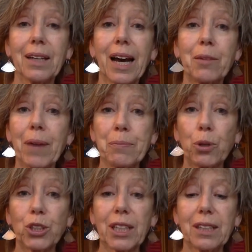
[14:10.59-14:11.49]
and my
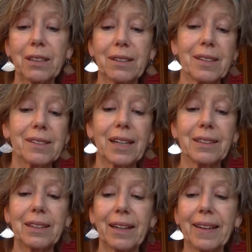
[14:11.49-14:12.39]
body,
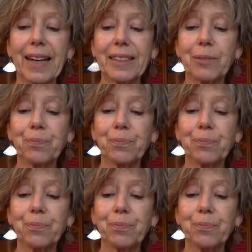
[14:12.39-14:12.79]
standing like that.